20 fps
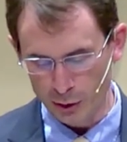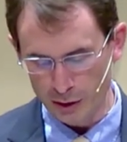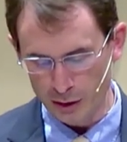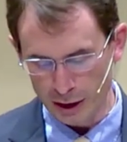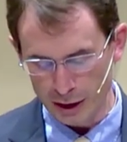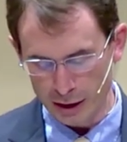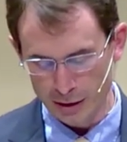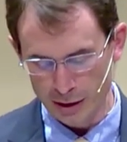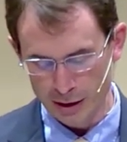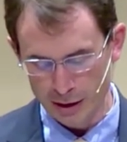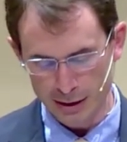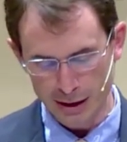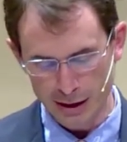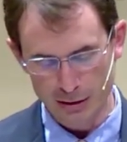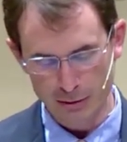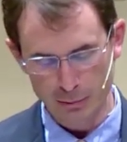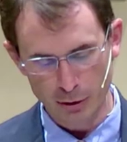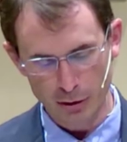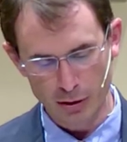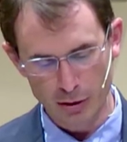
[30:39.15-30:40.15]
And later, at the
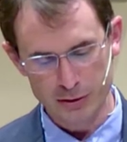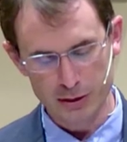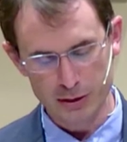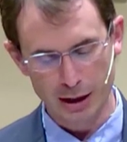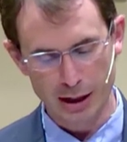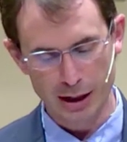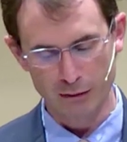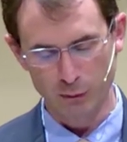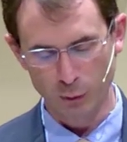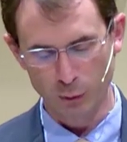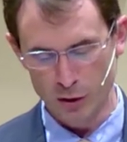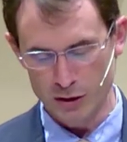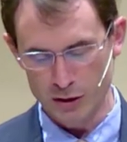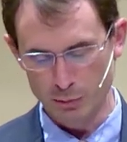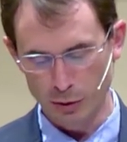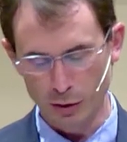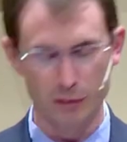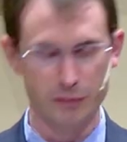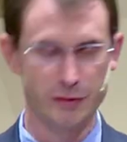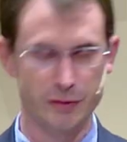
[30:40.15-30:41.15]
end of Paul's life, what is
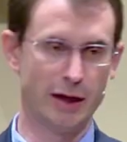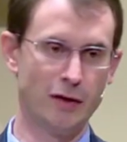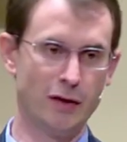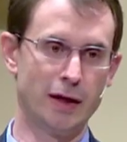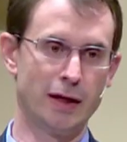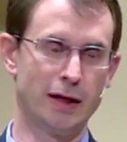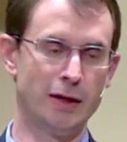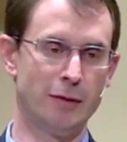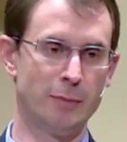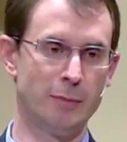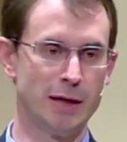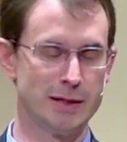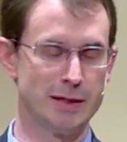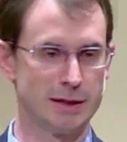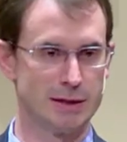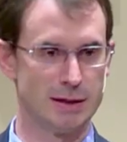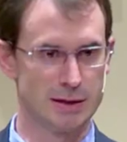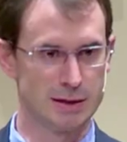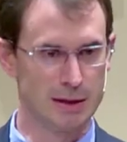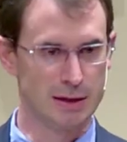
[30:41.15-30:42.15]
Paul telling him as
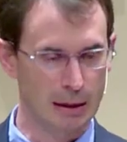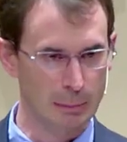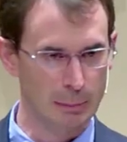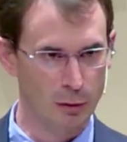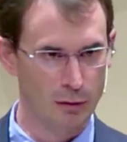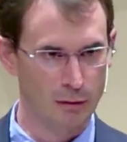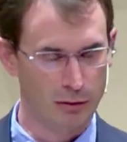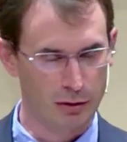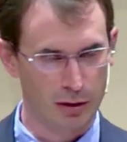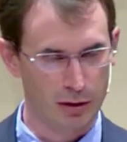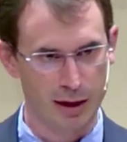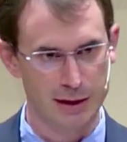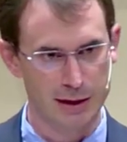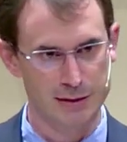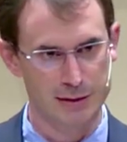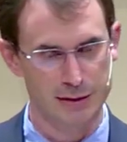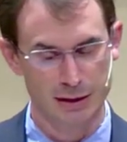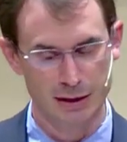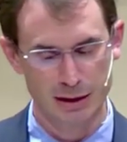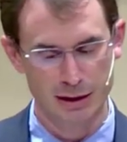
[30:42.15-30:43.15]
a disciple of
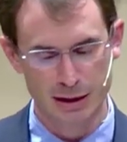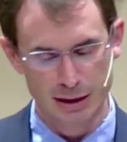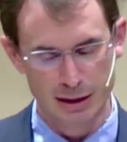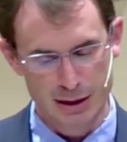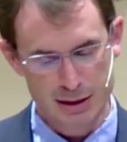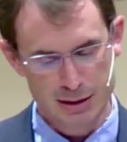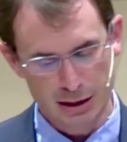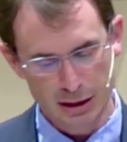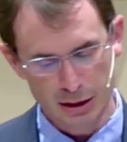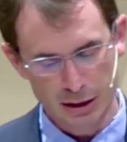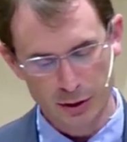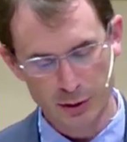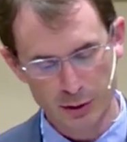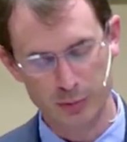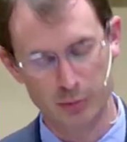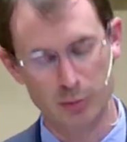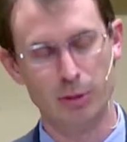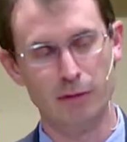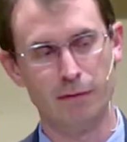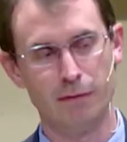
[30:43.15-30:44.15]
Christ? He's telling
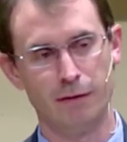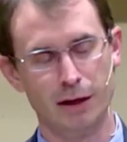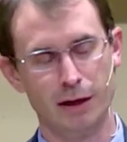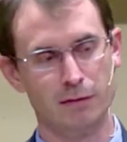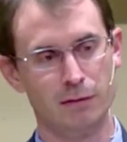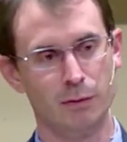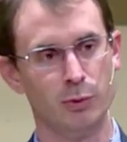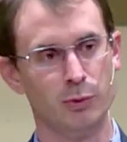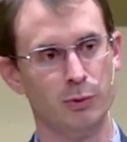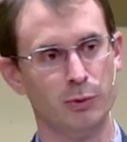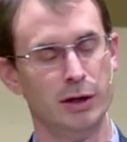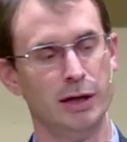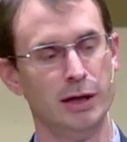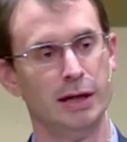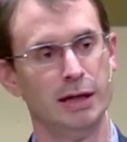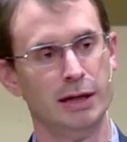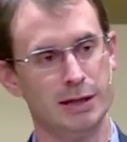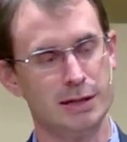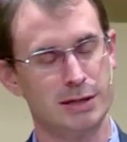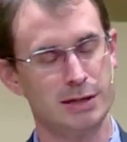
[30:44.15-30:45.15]
him to be faithful
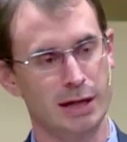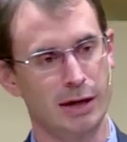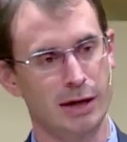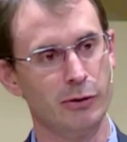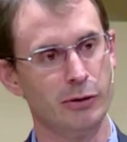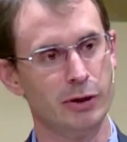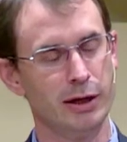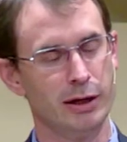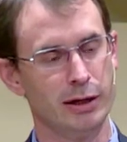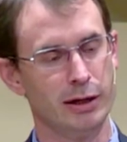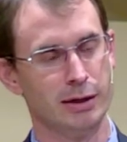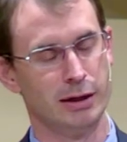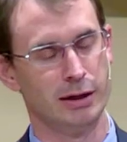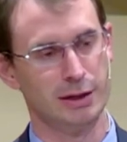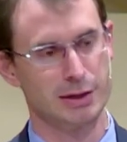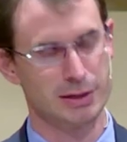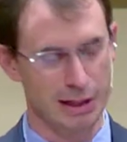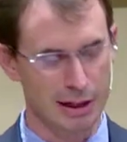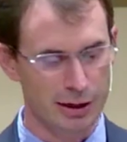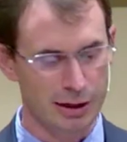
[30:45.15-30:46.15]
and sound in,
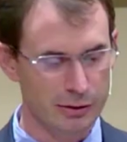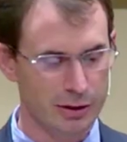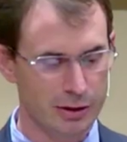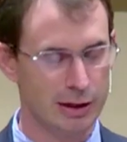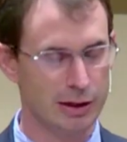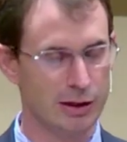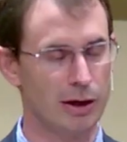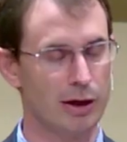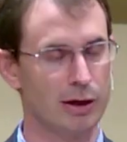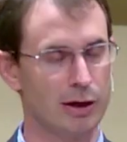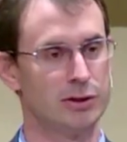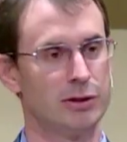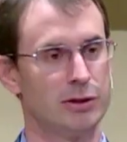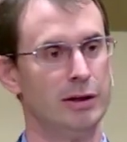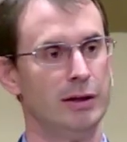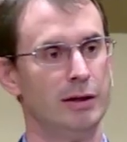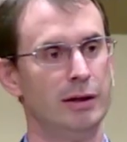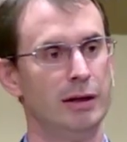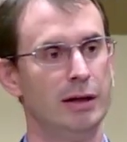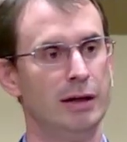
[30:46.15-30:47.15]
sound in
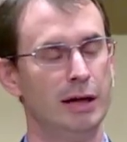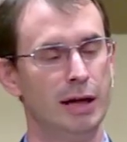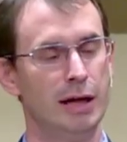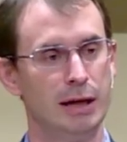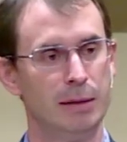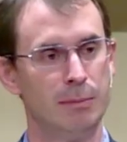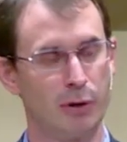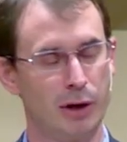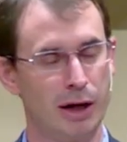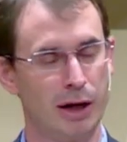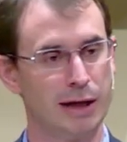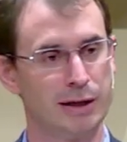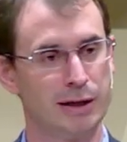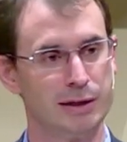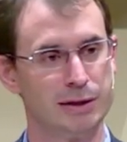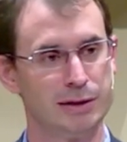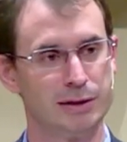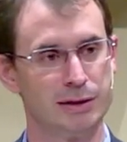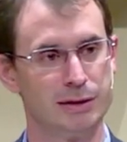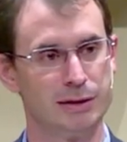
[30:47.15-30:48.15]
doctrine and in
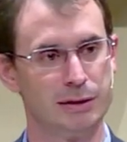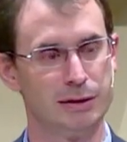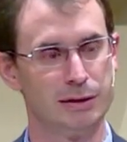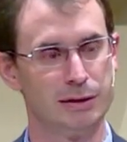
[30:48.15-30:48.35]
practice.